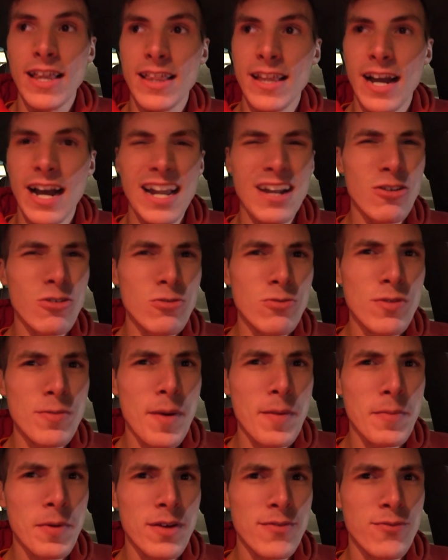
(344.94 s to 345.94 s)
I don't
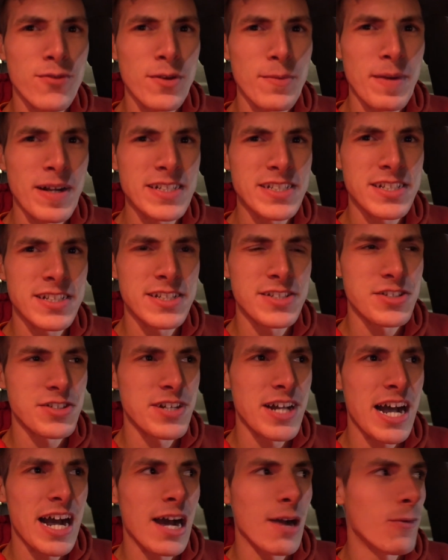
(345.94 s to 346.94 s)
remember if we mentioned this or
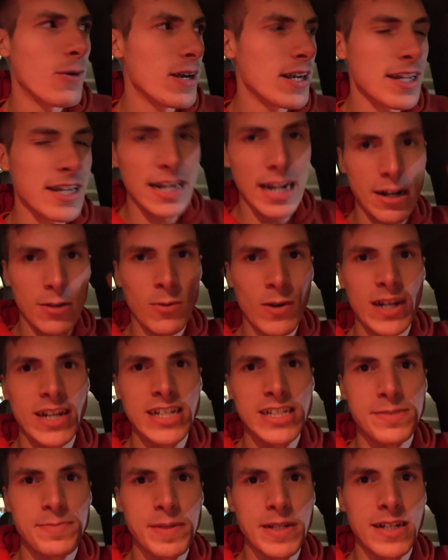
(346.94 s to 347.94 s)
not. I wanted to get out of
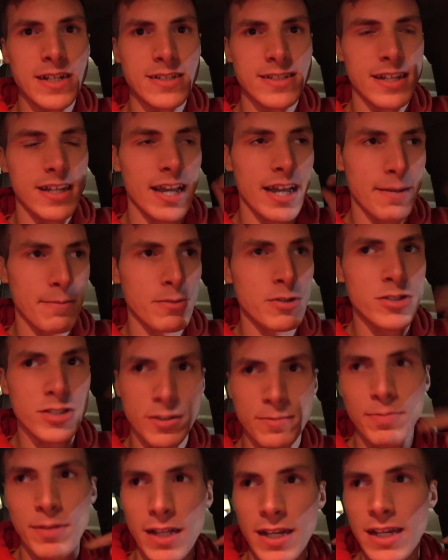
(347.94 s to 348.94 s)
Wendy's because they had
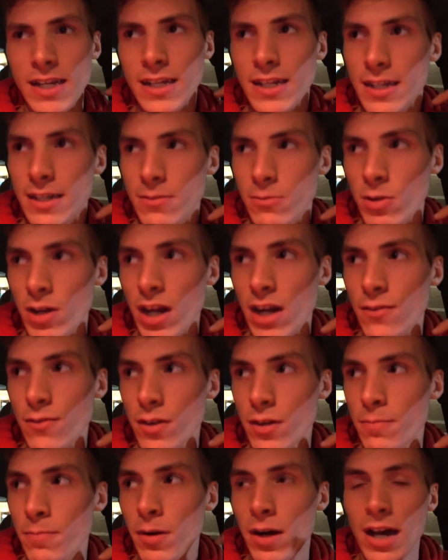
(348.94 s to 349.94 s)
music playing and
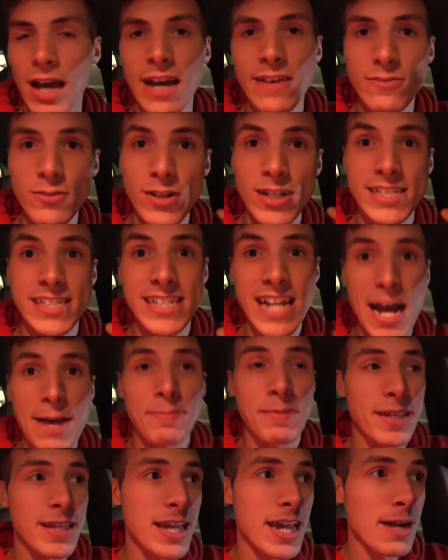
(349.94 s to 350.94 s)
whatever, but after I
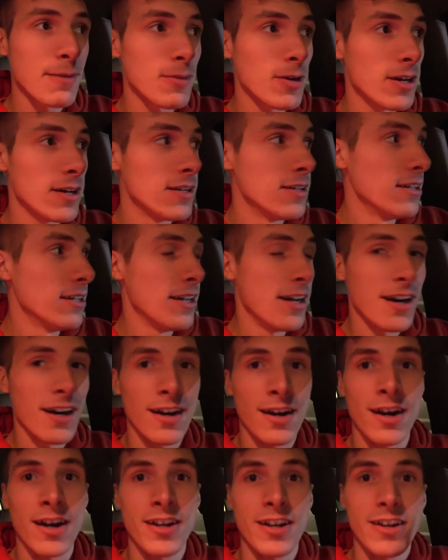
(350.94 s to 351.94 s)
stopped the camera,
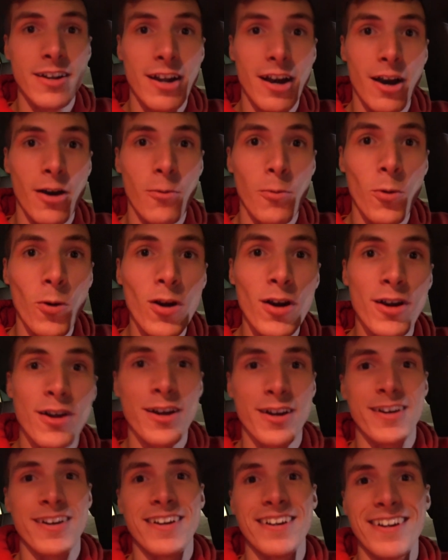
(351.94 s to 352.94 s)
a
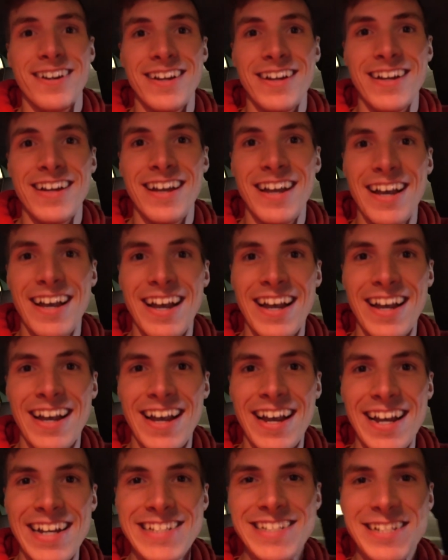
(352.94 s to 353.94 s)
worker
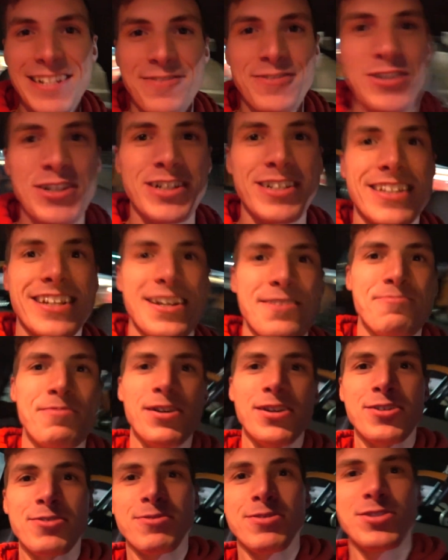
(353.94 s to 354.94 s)
asked if she could take a
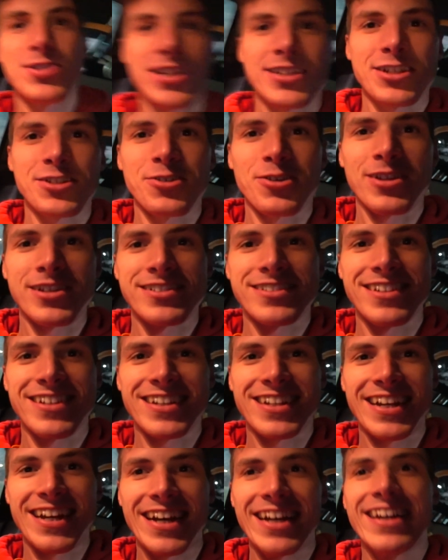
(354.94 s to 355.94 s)
picture with Jake the Toilet
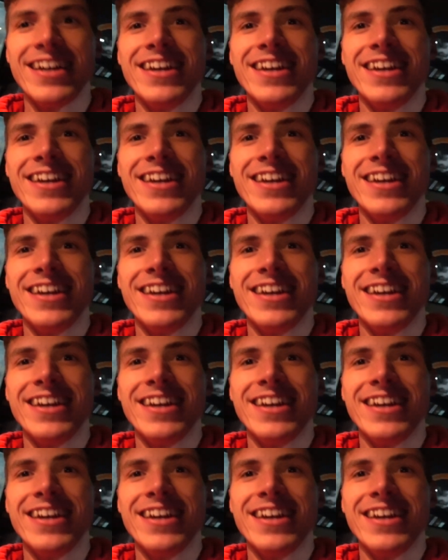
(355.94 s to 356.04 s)
Snake and I.